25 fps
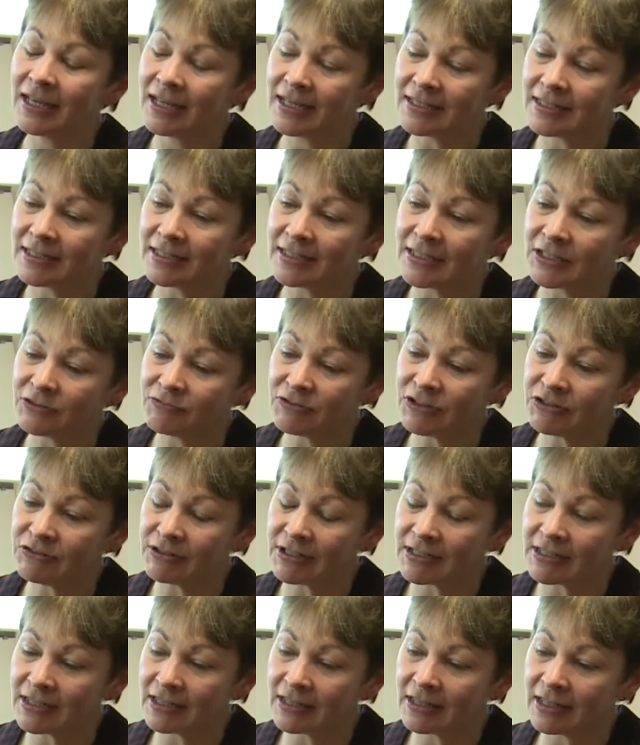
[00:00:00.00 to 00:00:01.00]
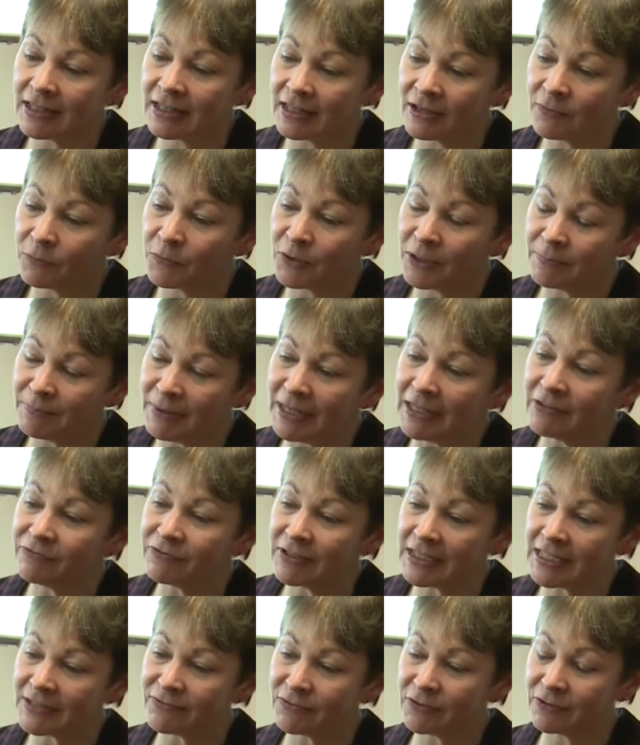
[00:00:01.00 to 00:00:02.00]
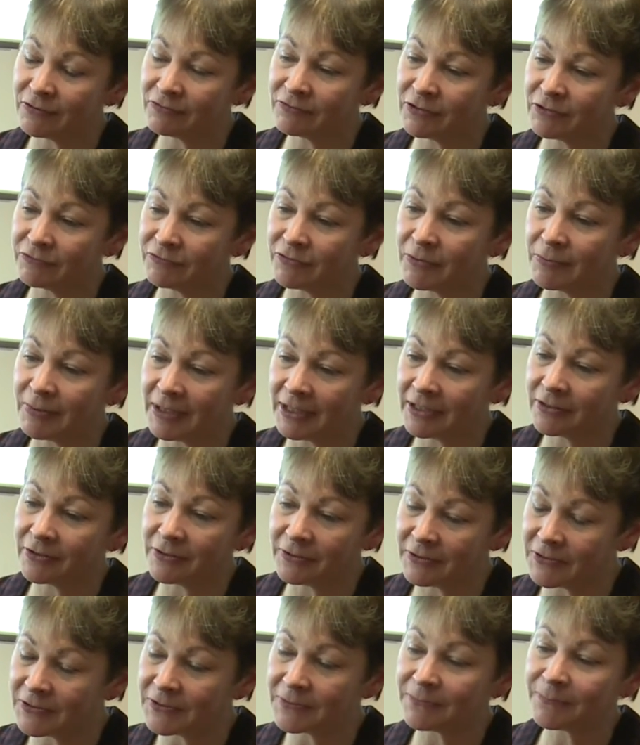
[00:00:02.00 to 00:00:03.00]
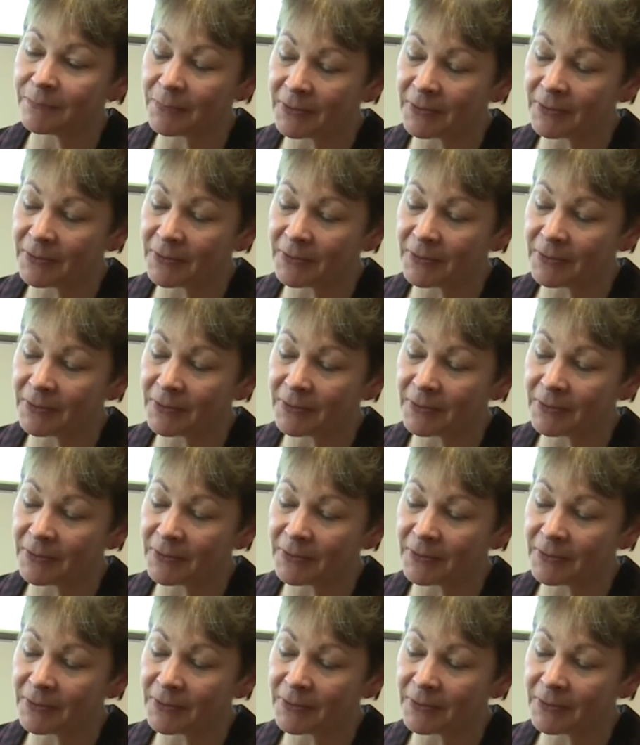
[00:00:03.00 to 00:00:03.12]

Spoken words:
at least restricting the in-work benefits for migrants.